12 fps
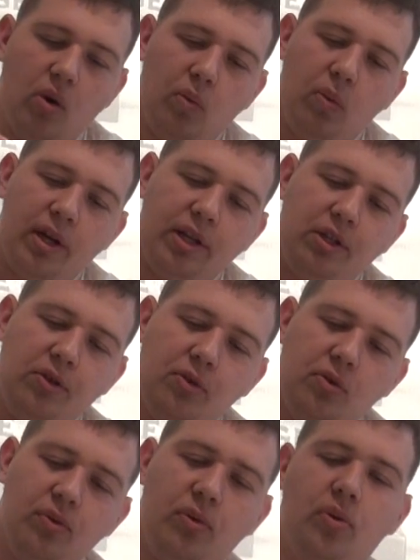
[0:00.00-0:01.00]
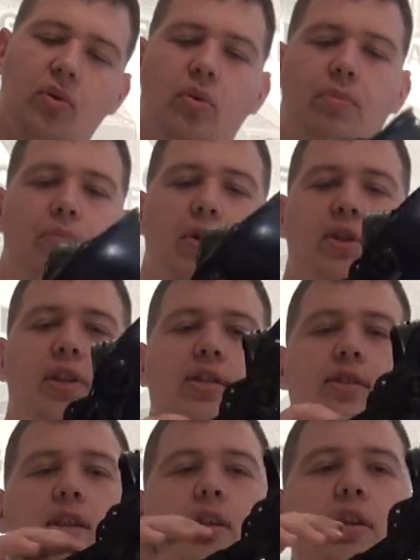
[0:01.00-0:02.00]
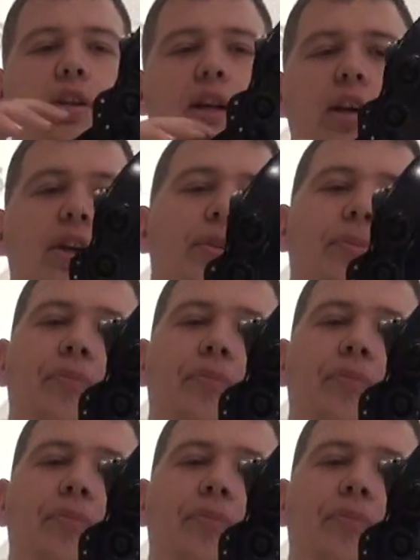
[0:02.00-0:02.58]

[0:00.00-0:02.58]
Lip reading: when you put this on here,